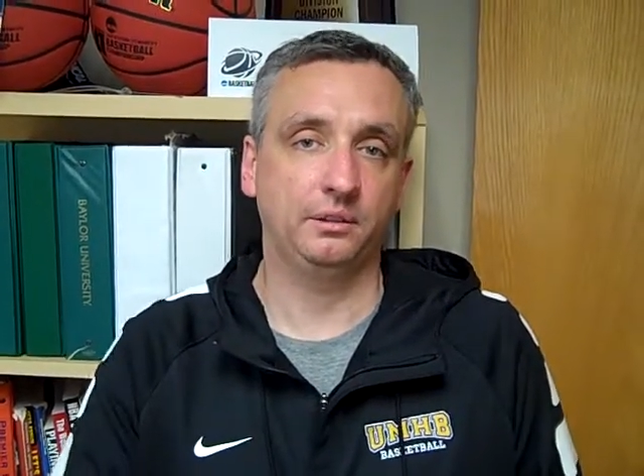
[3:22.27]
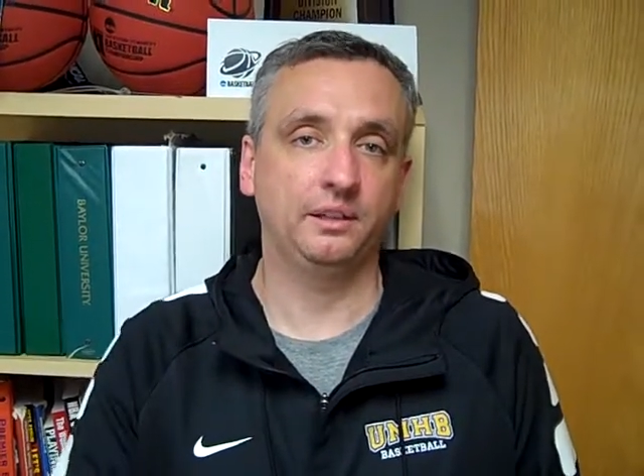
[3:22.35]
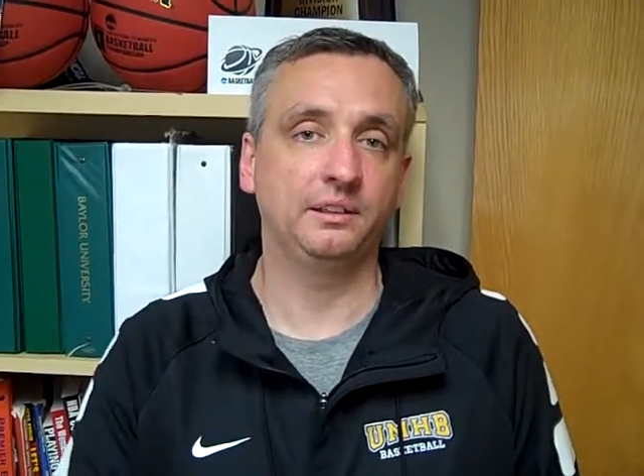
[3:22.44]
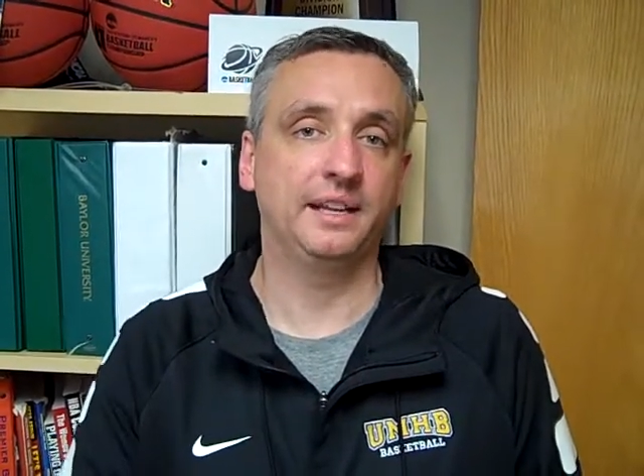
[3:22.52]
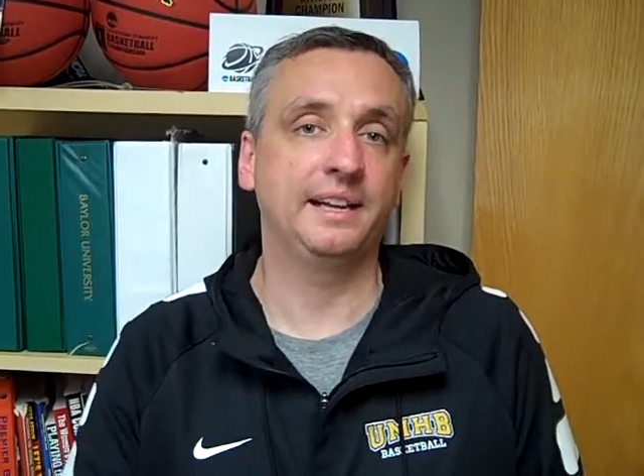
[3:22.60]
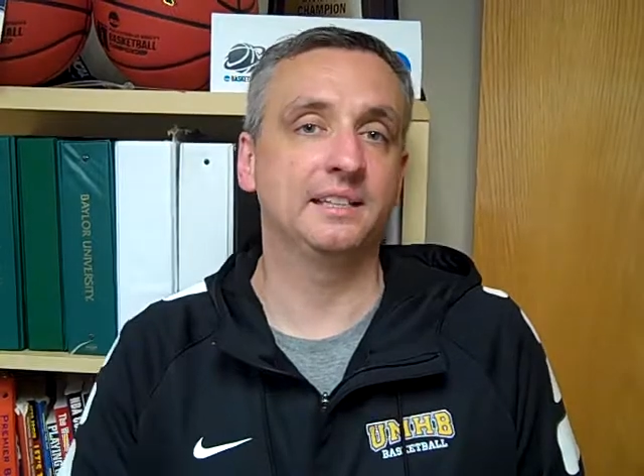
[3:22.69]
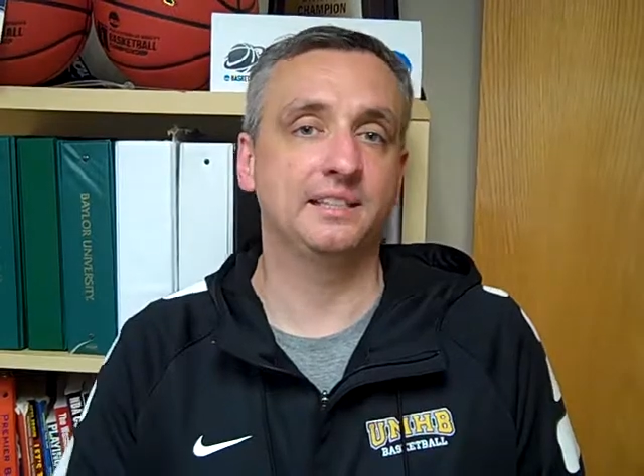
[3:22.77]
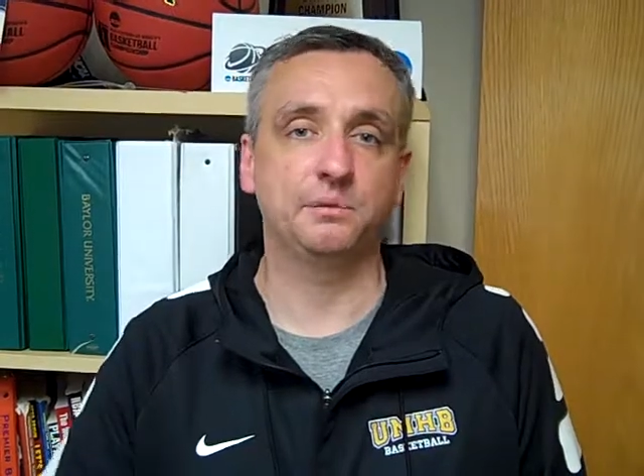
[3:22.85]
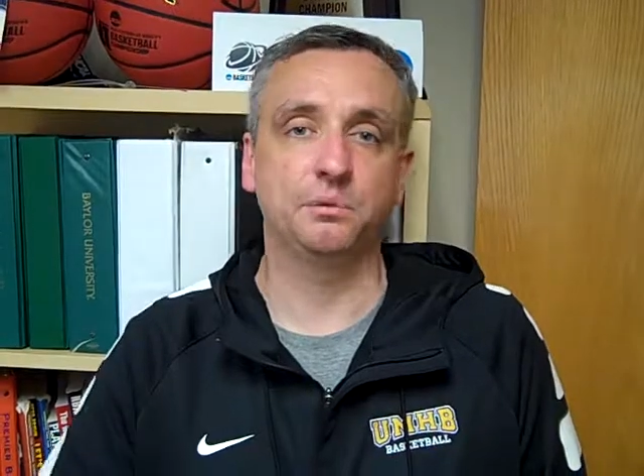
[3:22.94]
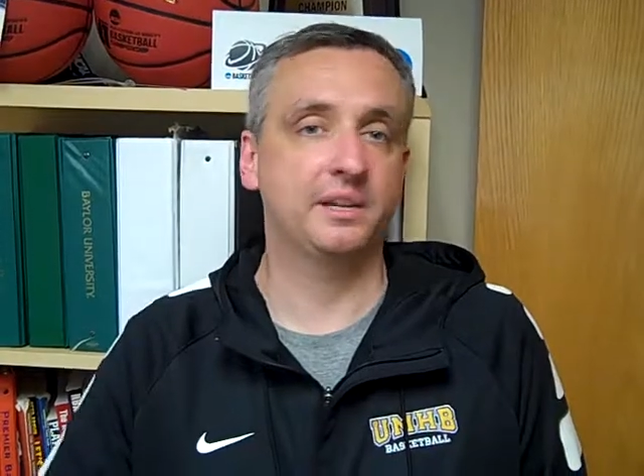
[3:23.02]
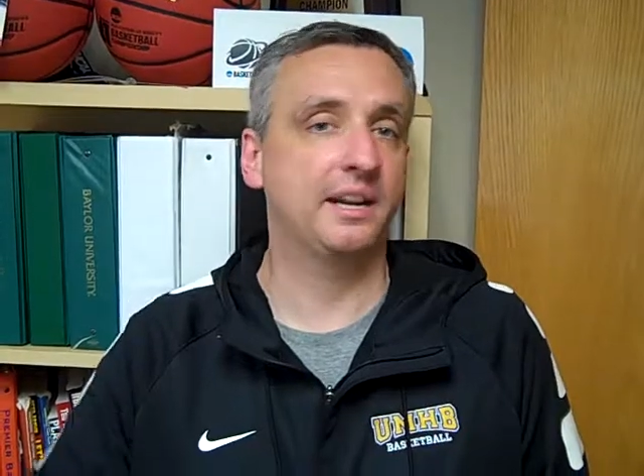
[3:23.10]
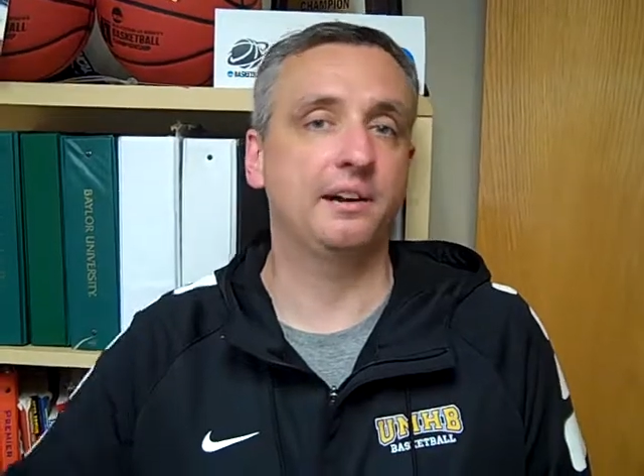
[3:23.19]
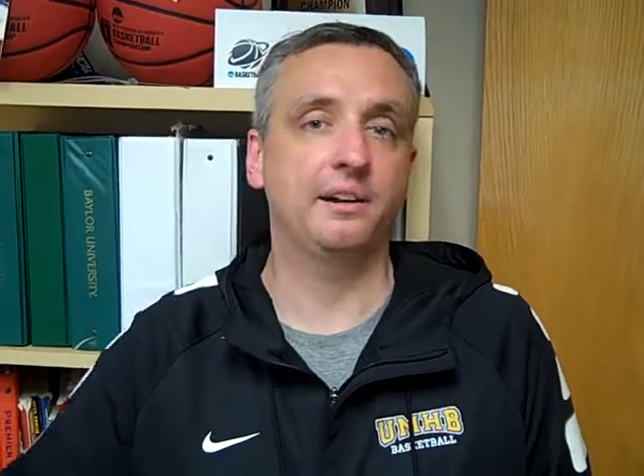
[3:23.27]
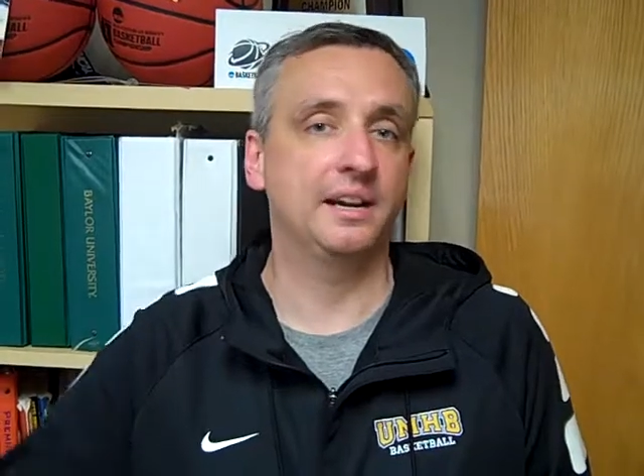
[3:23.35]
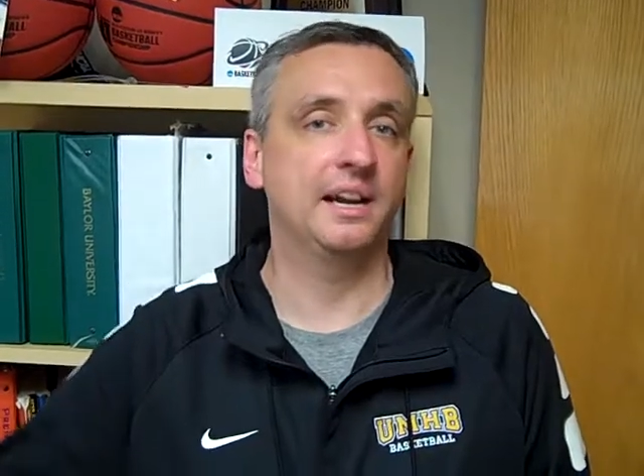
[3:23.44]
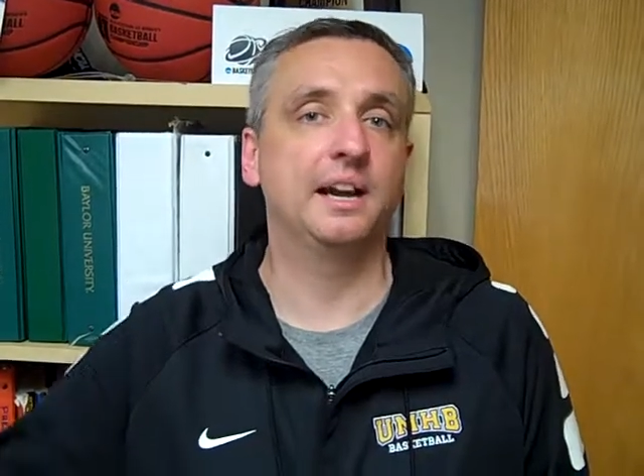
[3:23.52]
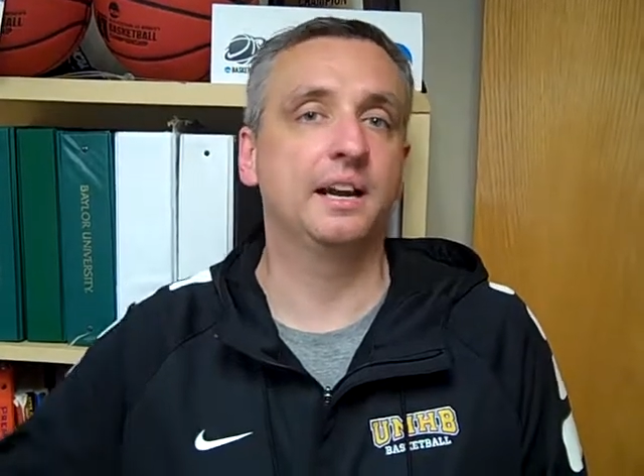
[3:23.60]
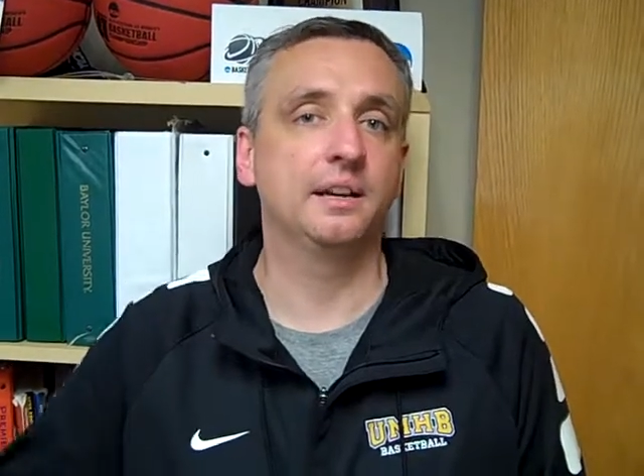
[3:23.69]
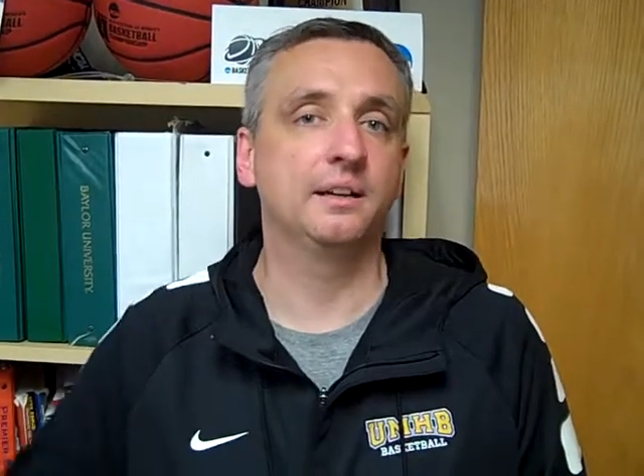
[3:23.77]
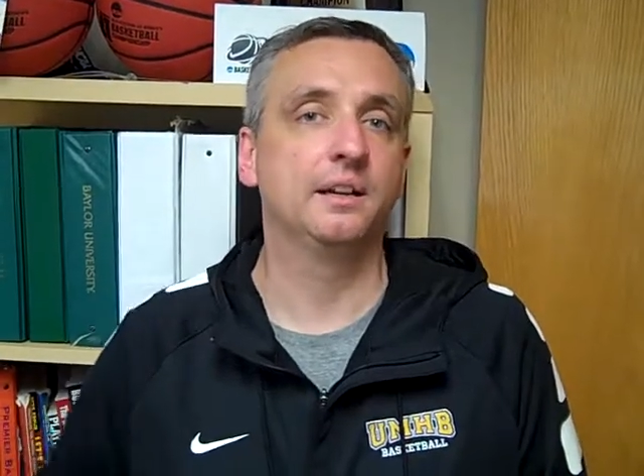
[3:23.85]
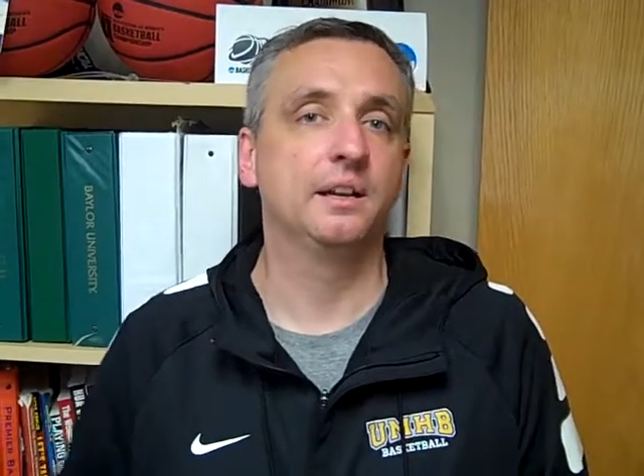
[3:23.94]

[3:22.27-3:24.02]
legacy will carry on,